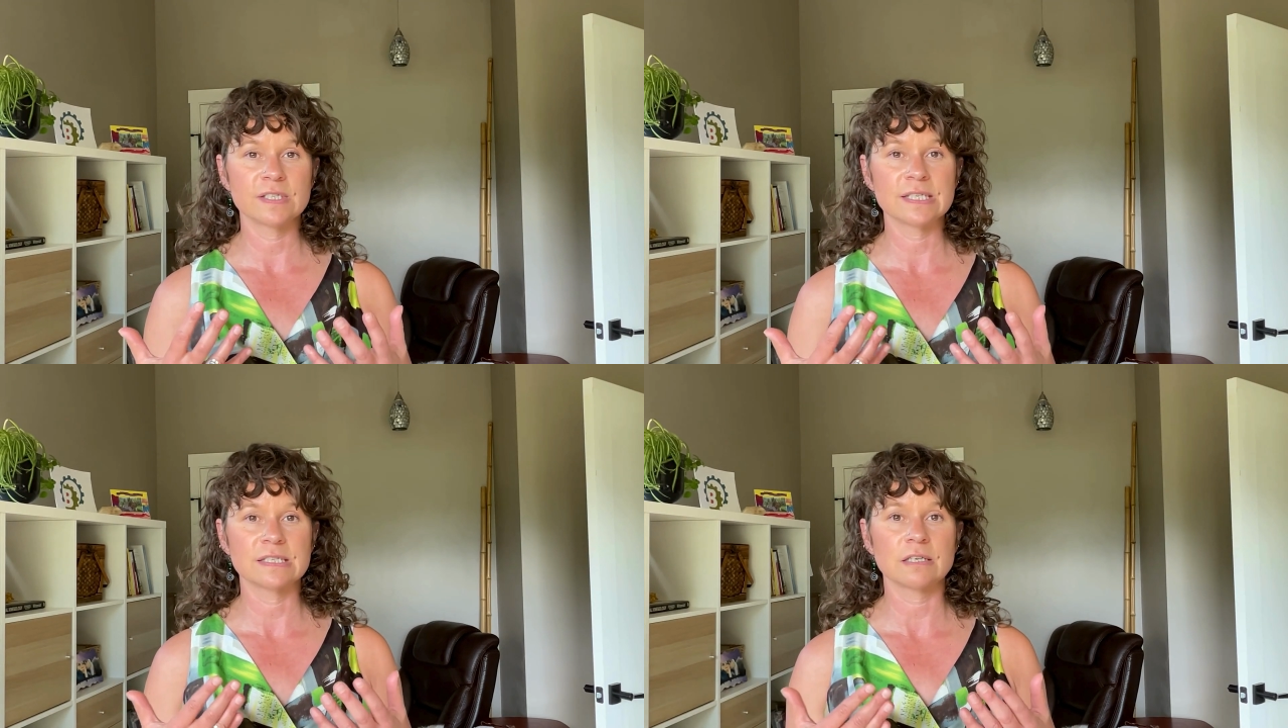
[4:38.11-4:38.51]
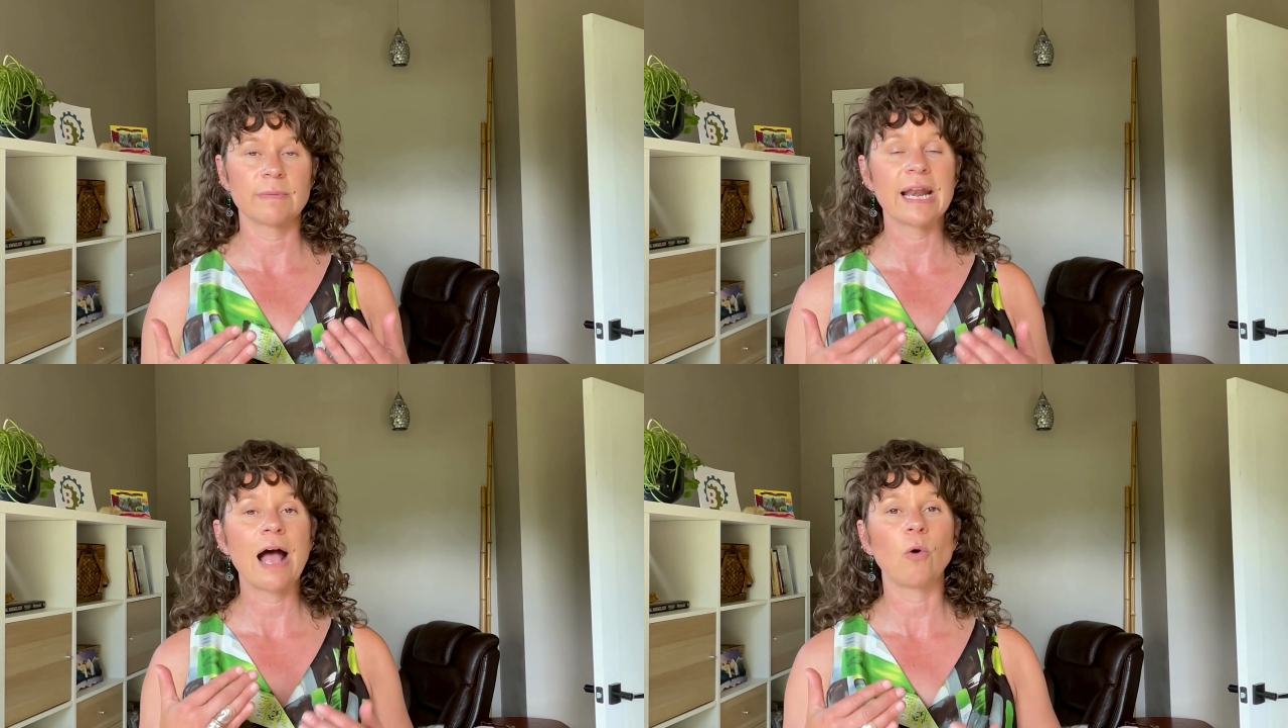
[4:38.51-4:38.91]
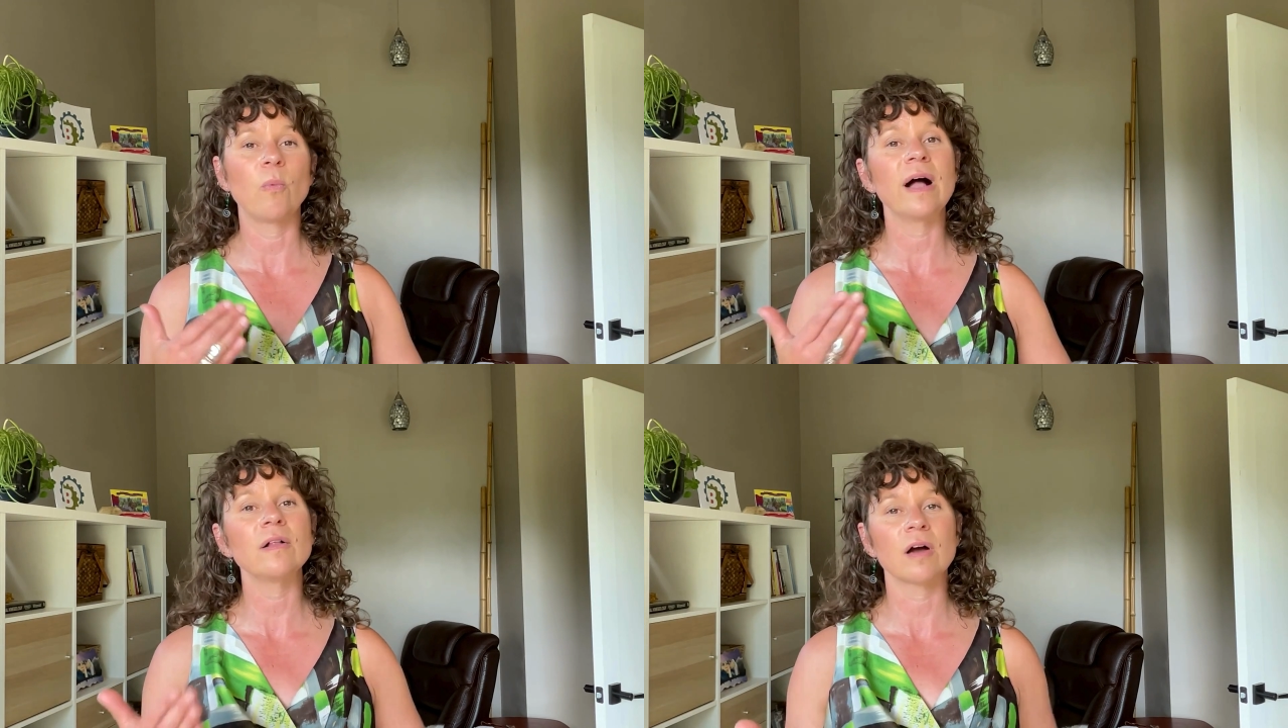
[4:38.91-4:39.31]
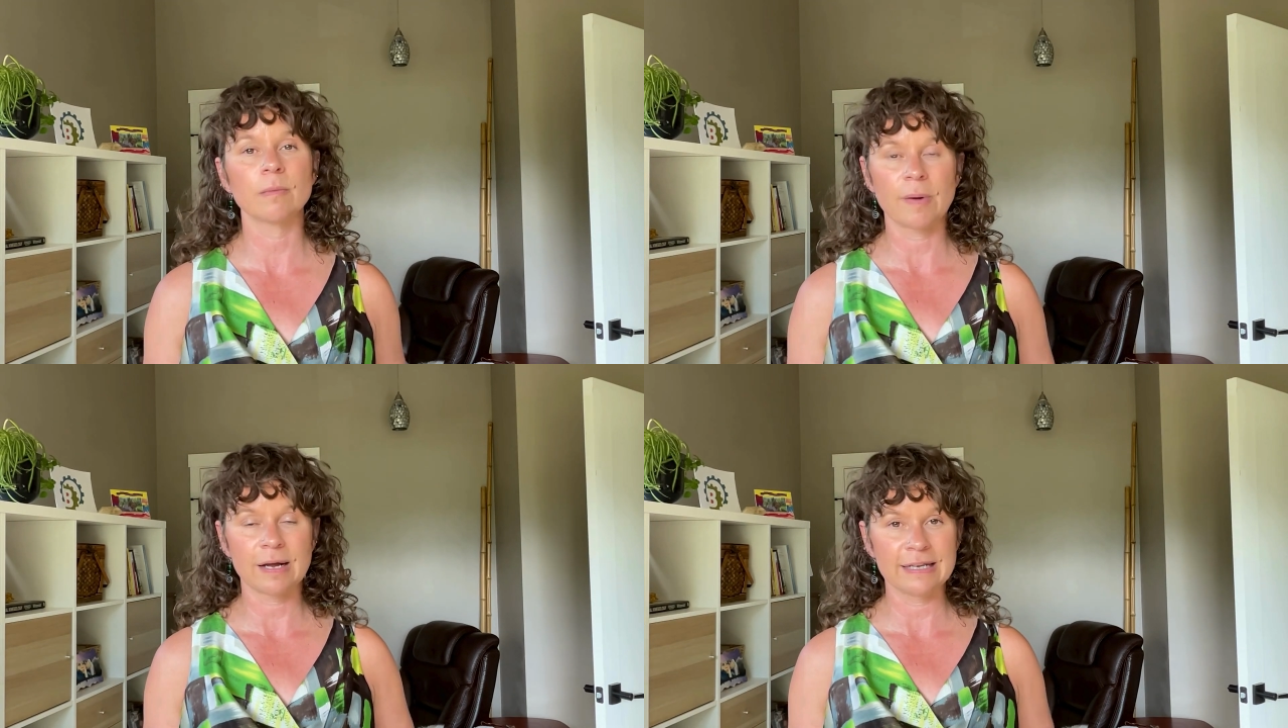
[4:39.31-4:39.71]
system and how well our
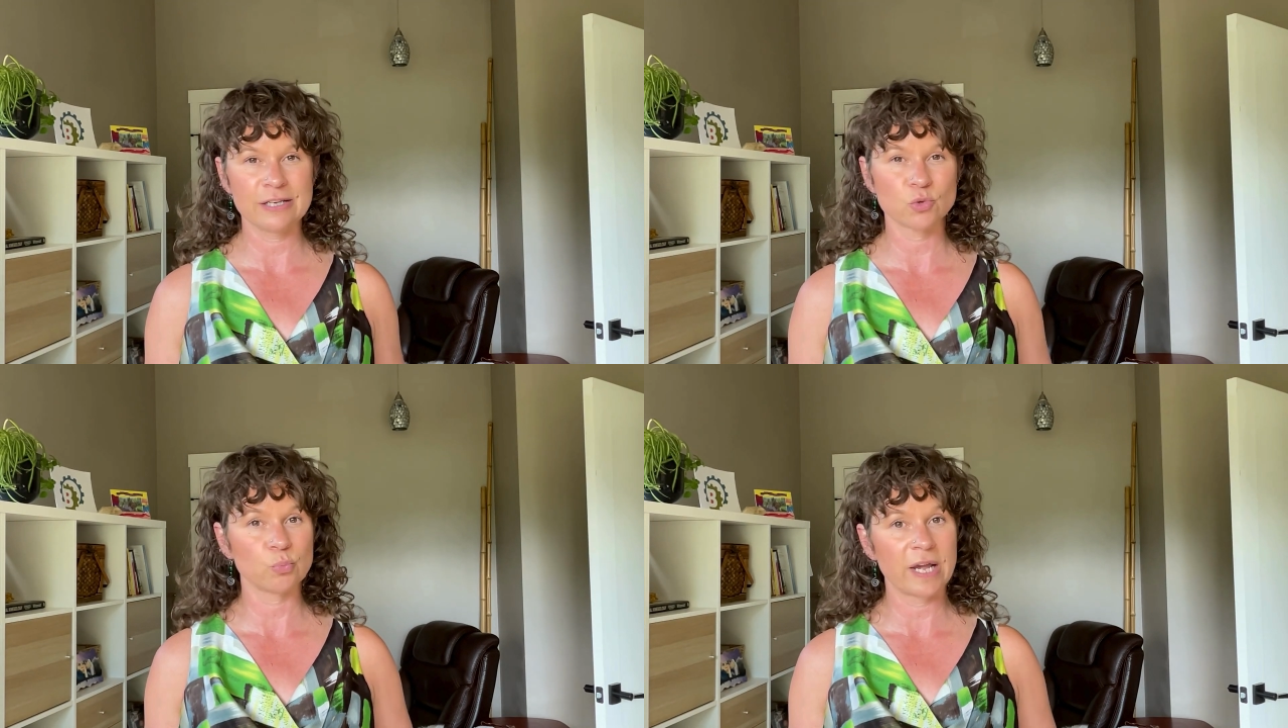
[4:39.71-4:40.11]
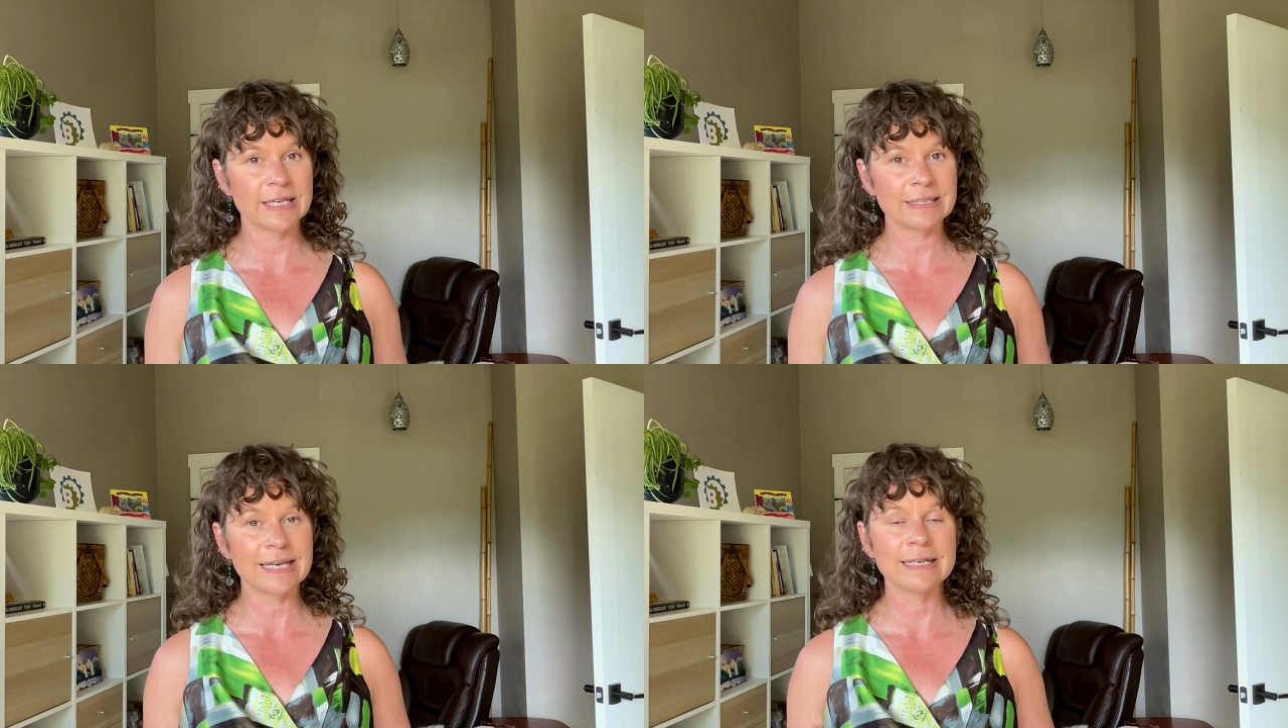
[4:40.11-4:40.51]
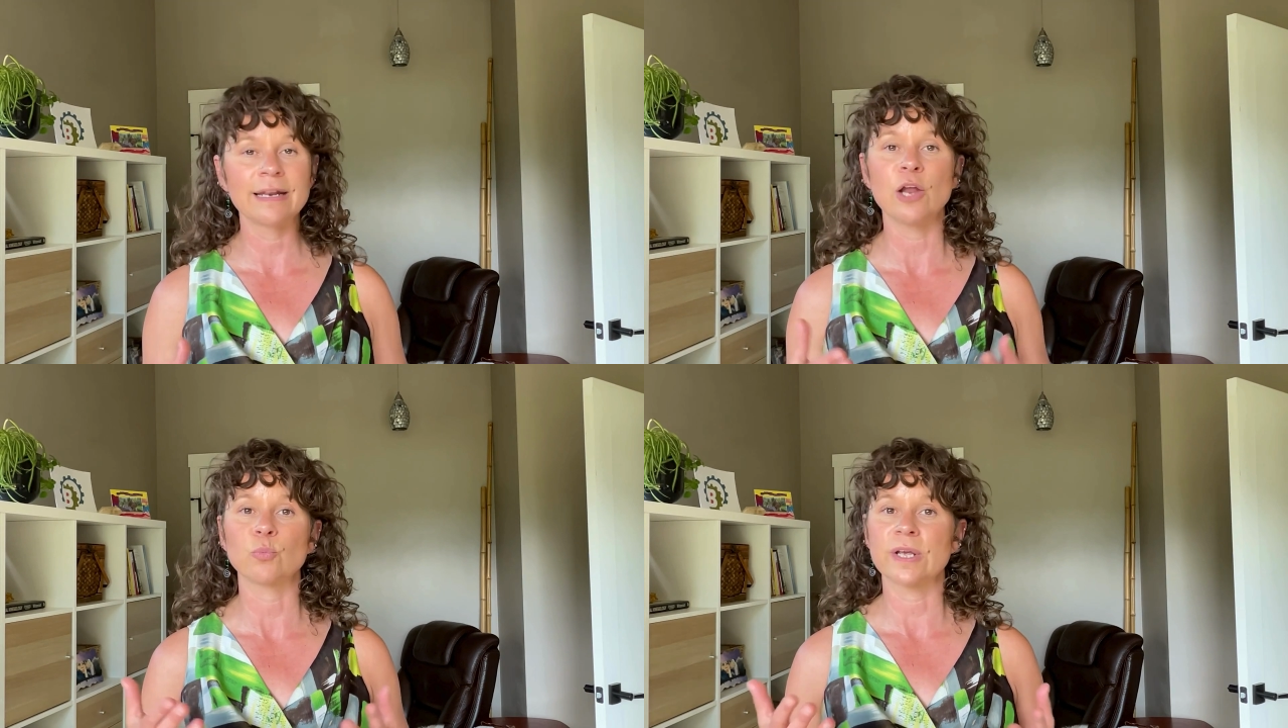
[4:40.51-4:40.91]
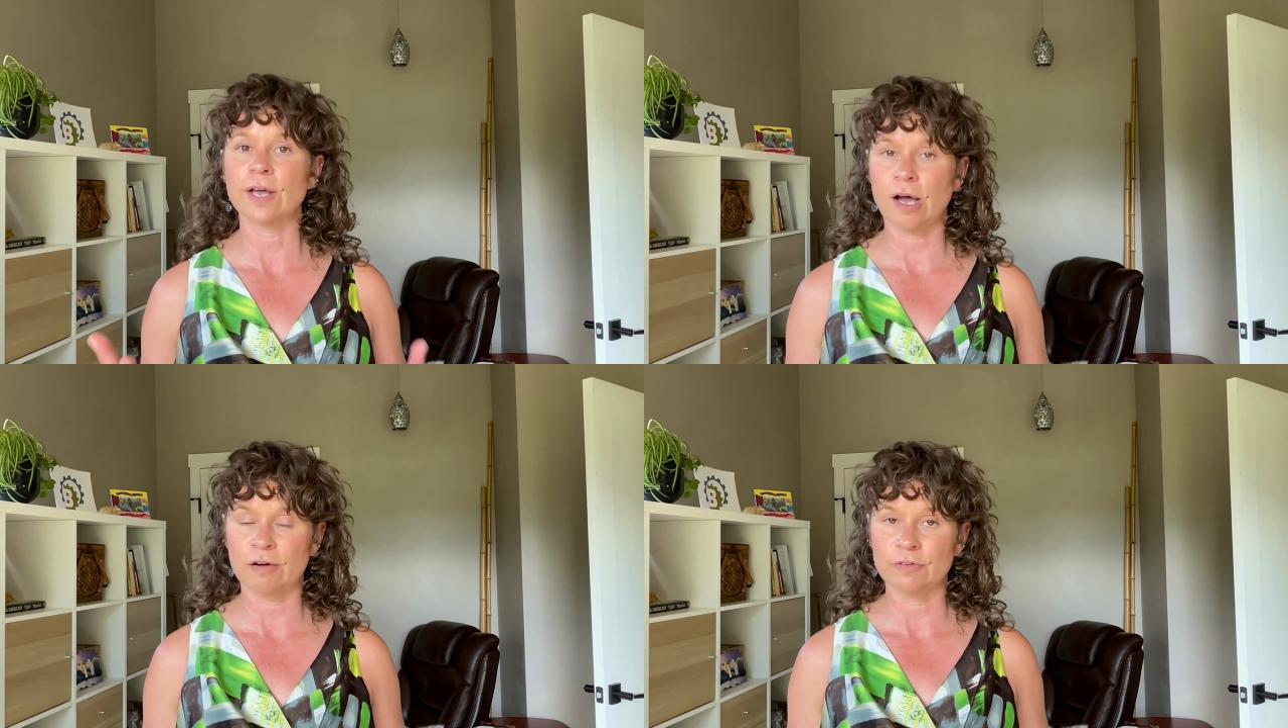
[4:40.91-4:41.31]
body is regulated and
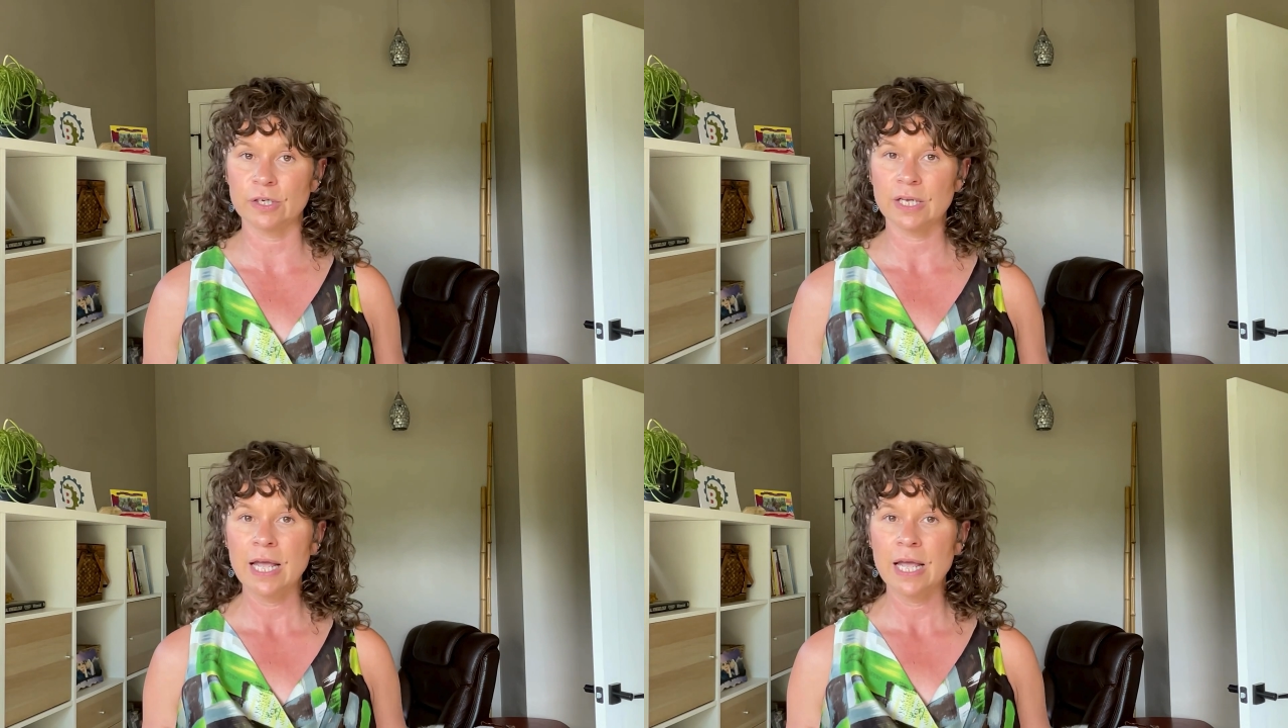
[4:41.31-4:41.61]
recovered.